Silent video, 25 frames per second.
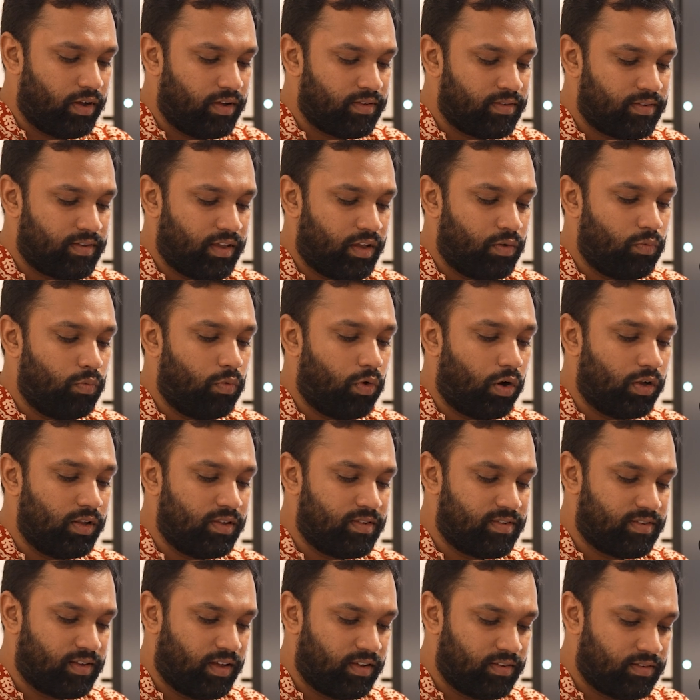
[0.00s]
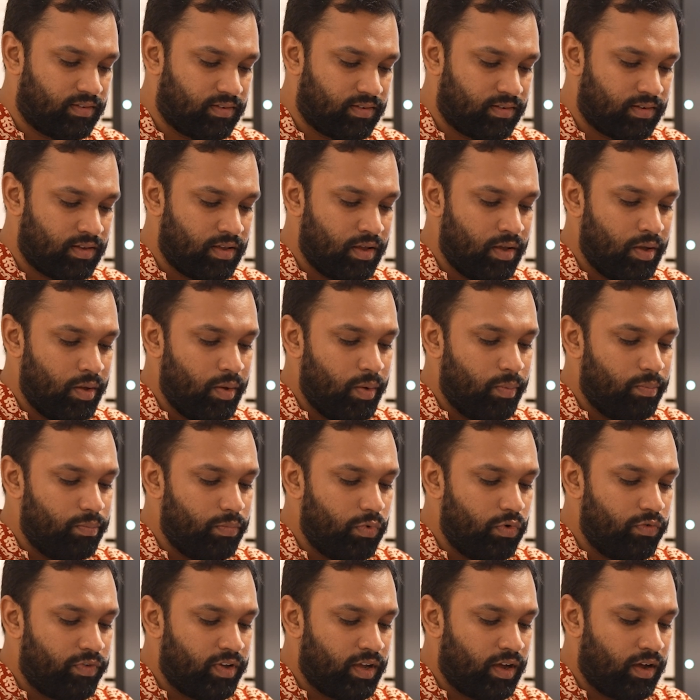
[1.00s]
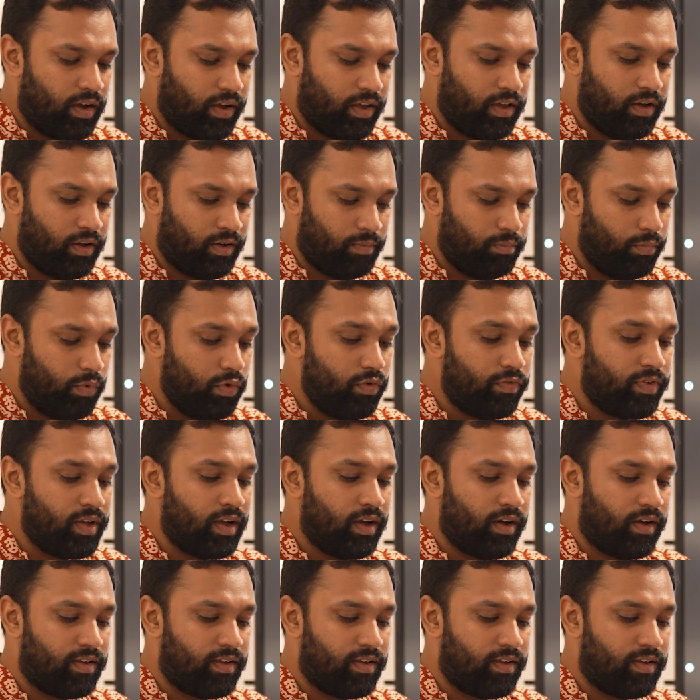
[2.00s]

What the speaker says: us and waltz us, moving